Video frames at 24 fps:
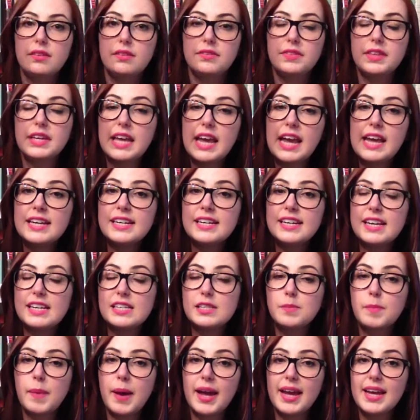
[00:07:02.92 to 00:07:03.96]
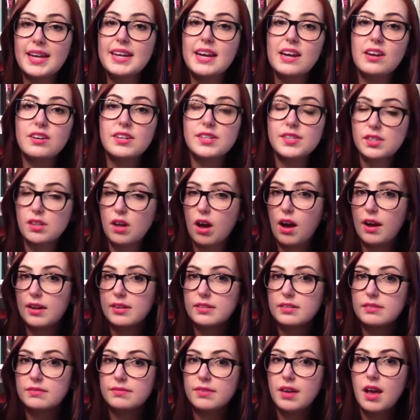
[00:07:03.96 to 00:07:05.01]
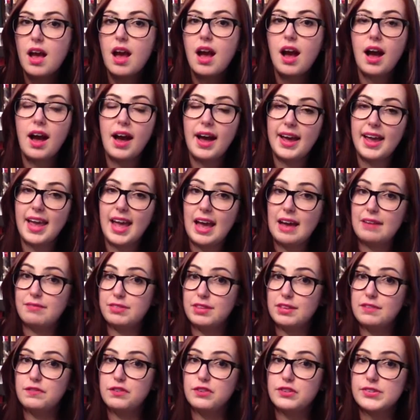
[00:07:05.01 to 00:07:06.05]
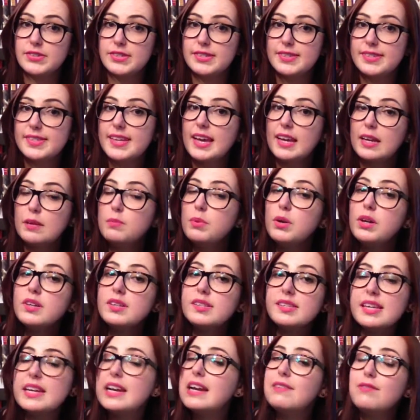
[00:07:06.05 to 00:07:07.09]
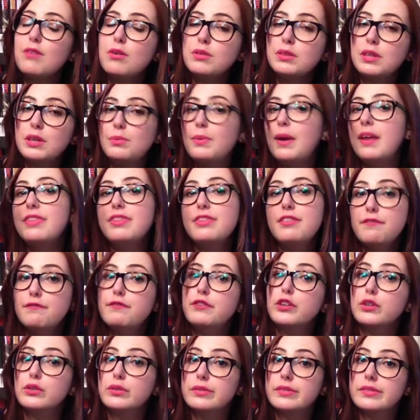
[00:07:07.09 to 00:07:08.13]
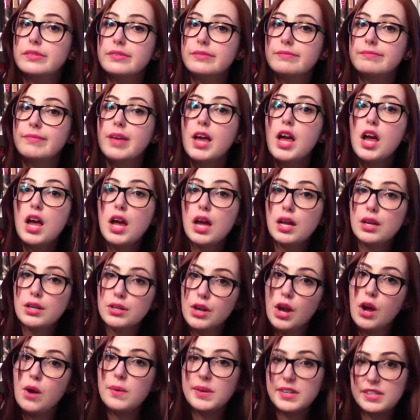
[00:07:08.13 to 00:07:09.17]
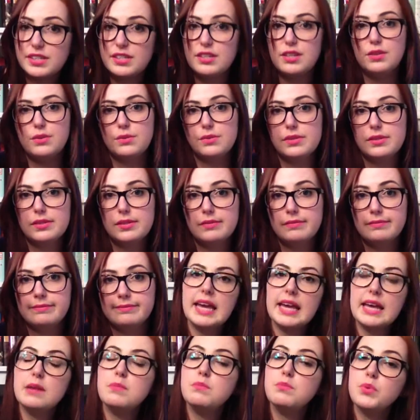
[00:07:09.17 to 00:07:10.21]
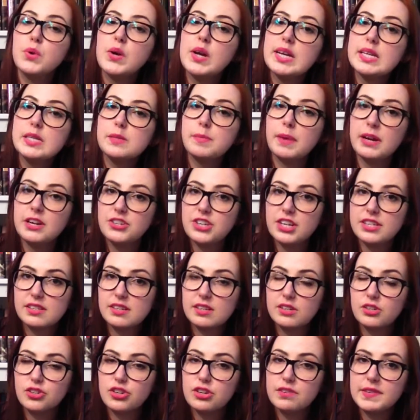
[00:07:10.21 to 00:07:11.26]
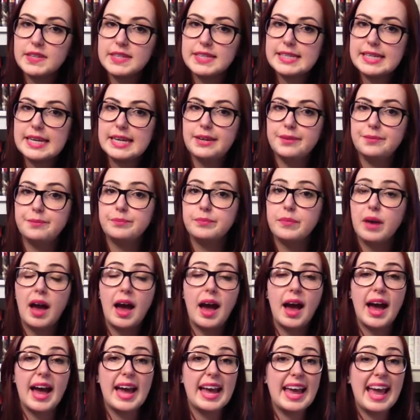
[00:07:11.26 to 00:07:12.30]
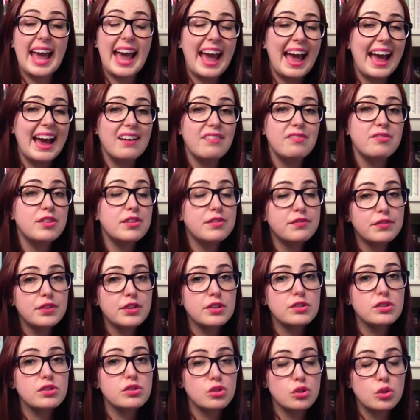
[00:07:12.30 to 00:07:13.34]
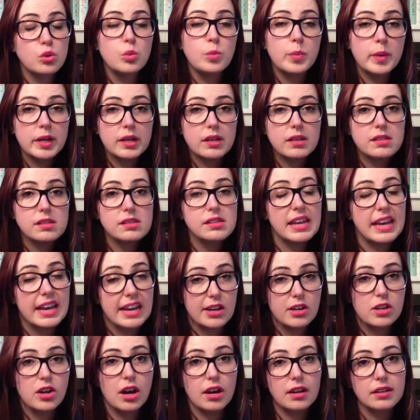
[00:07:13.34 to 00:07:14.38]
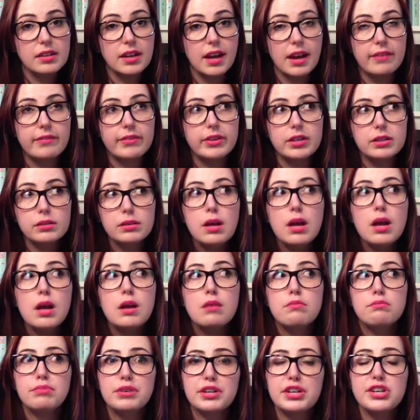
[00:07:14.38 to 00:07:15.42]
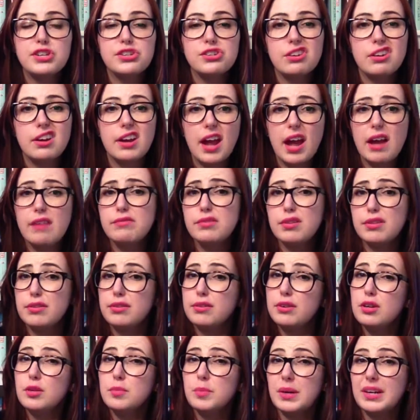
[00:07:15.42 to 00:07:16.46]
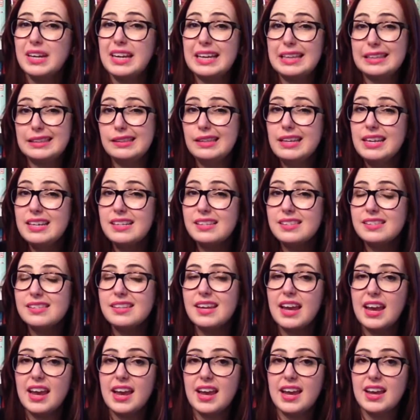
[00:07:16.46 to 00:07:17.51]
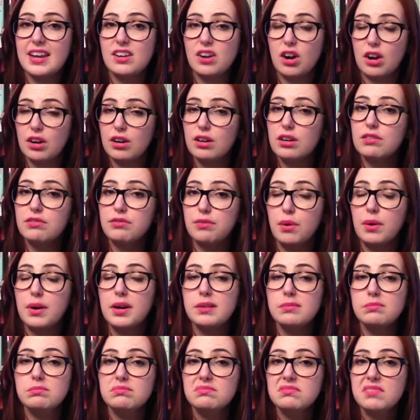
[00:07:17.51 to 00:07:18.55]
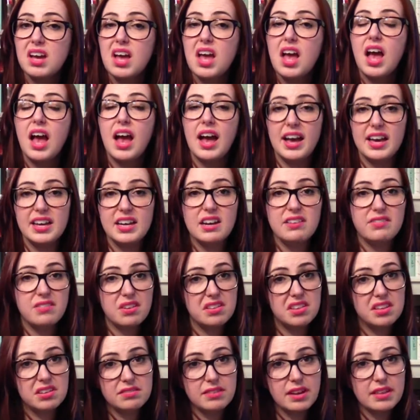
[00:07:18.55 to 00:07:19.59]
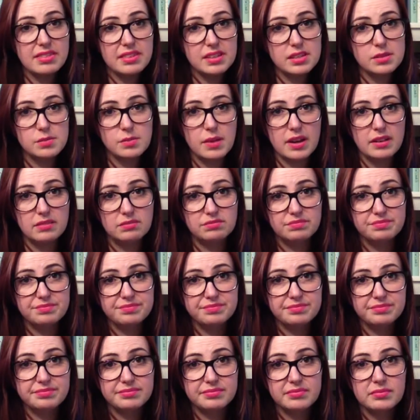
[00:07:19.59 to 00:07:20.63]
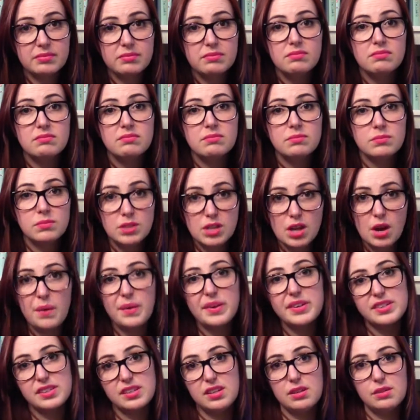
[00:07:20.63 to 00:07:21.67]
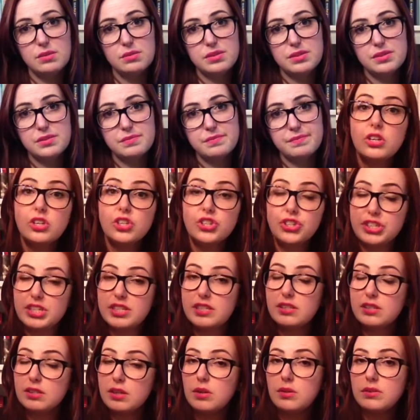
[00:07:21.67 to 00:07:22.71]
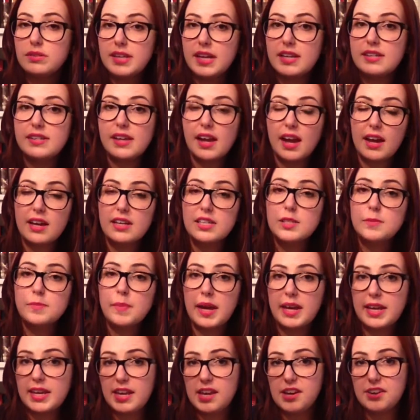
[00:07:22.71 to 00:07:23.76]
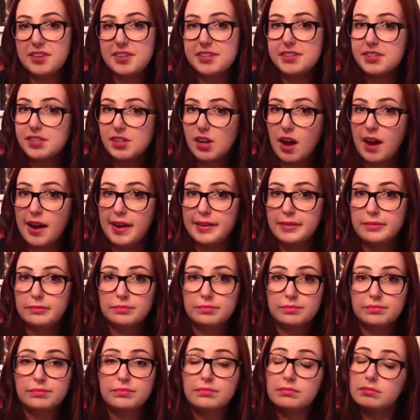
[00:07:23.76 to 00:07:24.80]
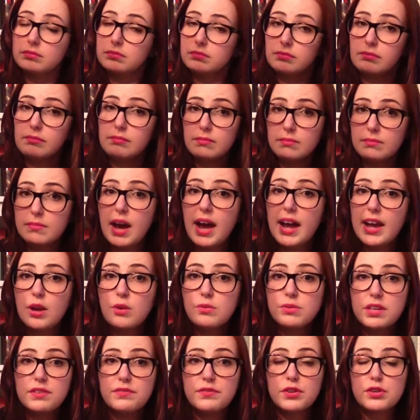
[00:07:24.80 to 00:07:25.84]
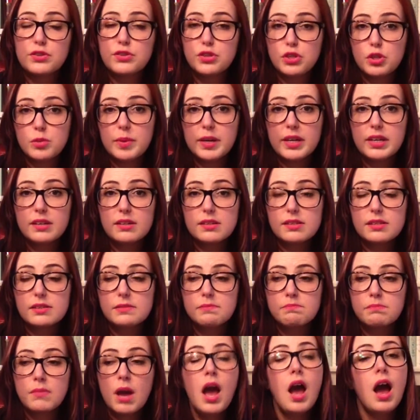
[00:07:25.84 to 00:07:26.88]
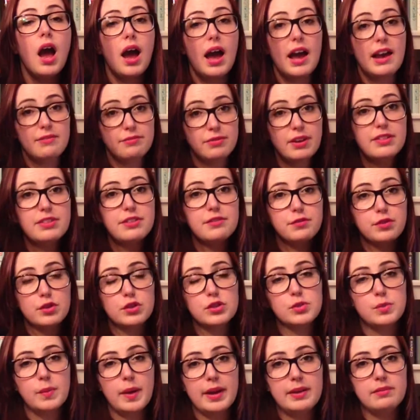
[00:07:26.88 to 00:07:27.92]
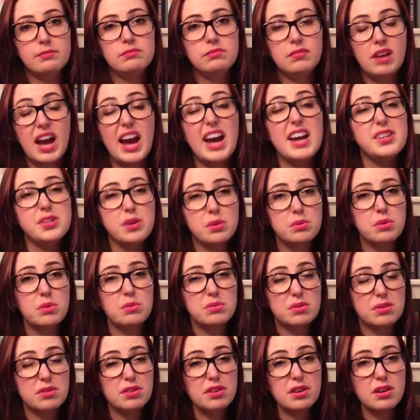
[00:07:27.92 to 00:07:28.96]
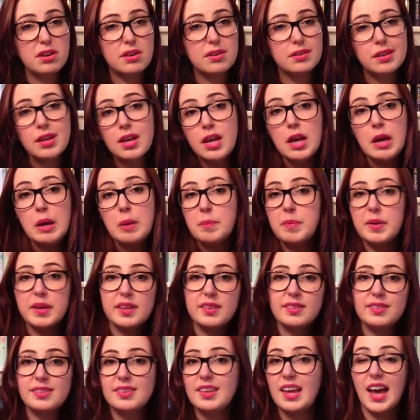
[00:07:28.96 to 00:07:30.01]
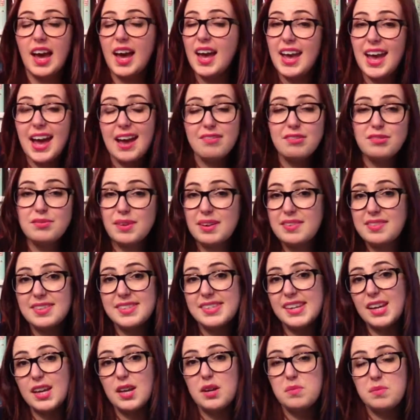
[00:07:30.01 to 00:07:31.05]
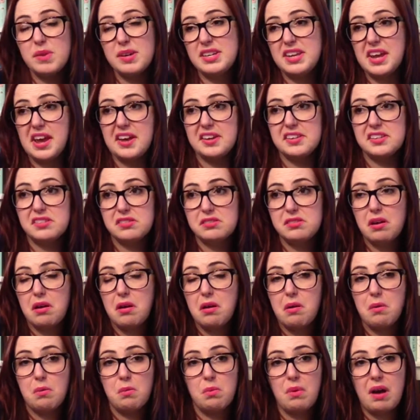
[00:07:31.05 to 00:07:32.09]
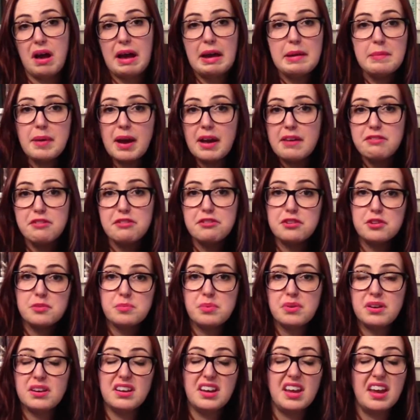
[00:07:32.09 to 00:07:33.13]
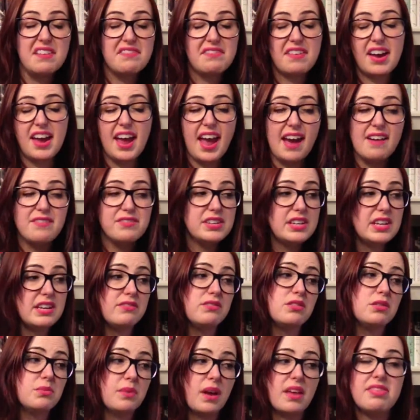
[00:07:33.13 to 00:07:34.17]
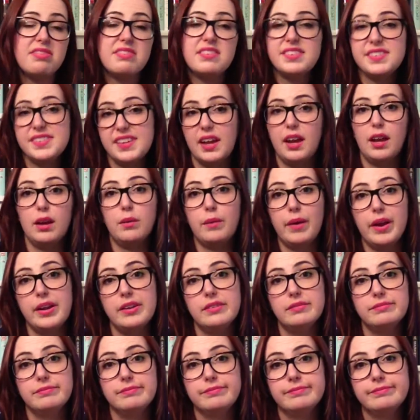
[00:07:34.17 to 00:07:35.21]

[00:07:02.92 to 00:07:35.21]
The Candidates by Inara Scott. I have the first and second books, and I've only read the first. No excuse. Embrace by Jessica Shirvington. I have the first two books in hardcover. Pretty sure I have the third book at least in ARC form. And I've only read this one. No excuse. She's So Dead to Us by Kieran Scott. I own the first two books. I've read the first one. I don't own the third, but I haven't read the second one yet. So why buy the third book if I haven't even read the second one?